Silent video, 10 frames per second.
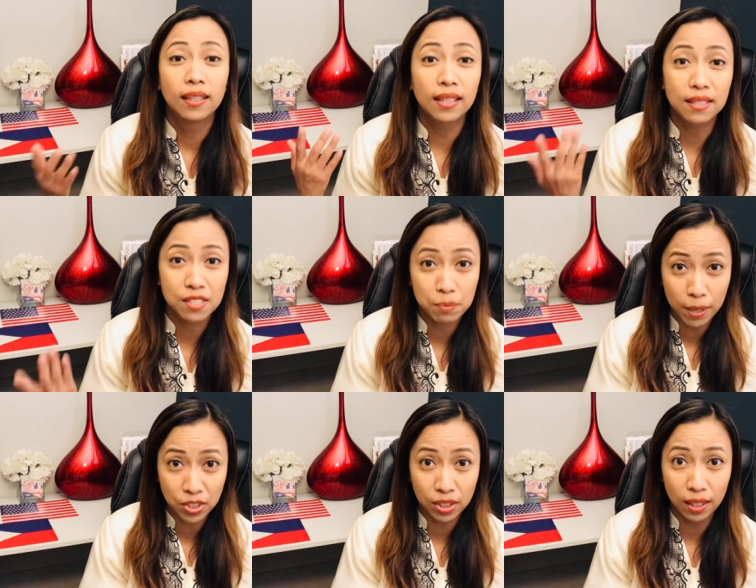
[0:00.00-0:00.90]

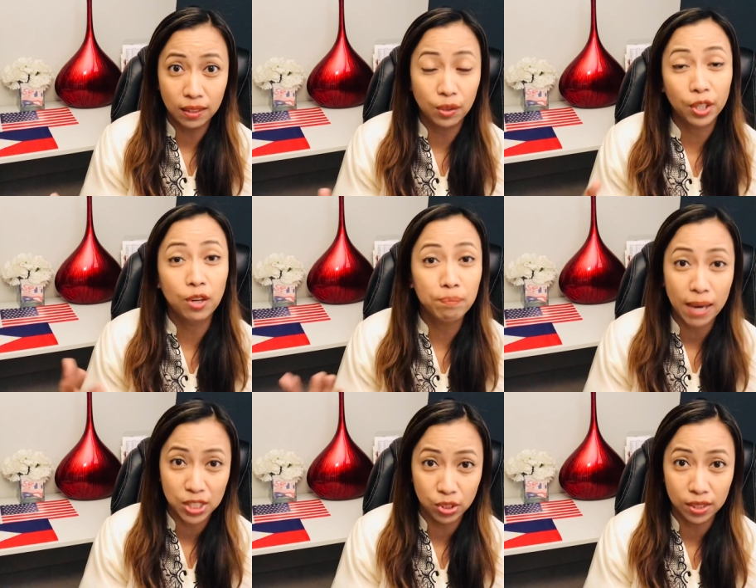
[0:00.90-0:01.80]
special or
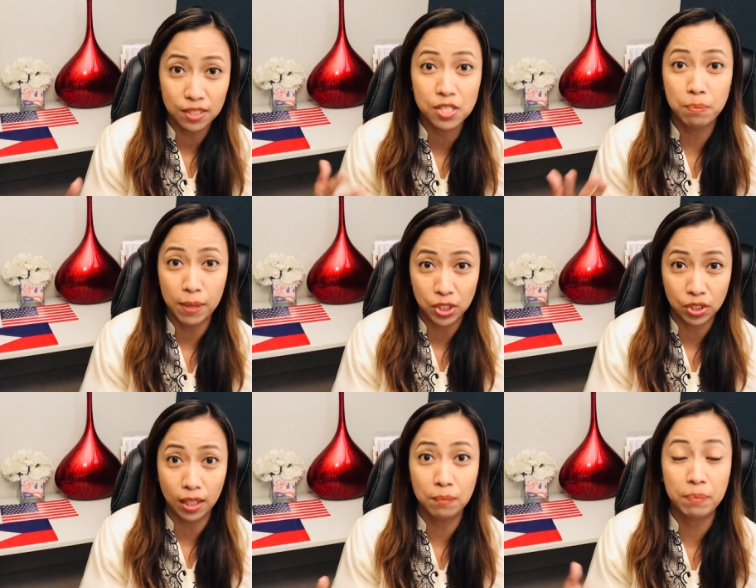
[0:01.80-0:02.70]
compassionate
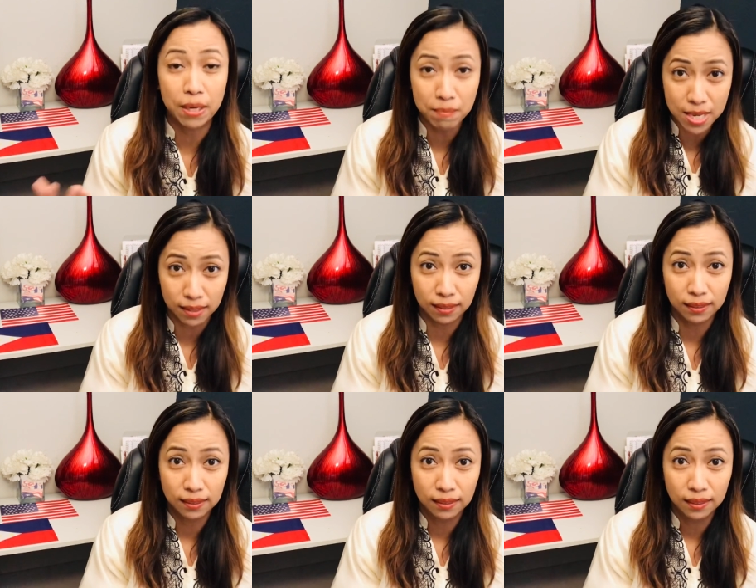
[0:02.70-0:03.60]
special permit.
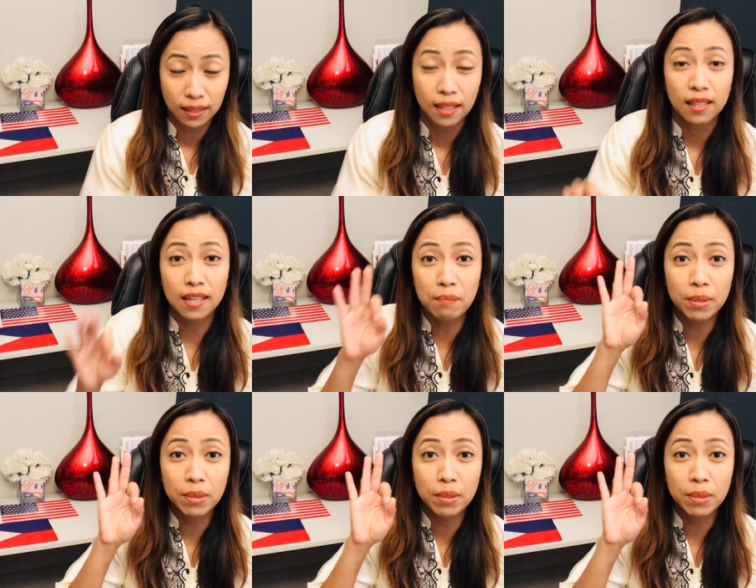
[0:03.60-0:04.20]
Number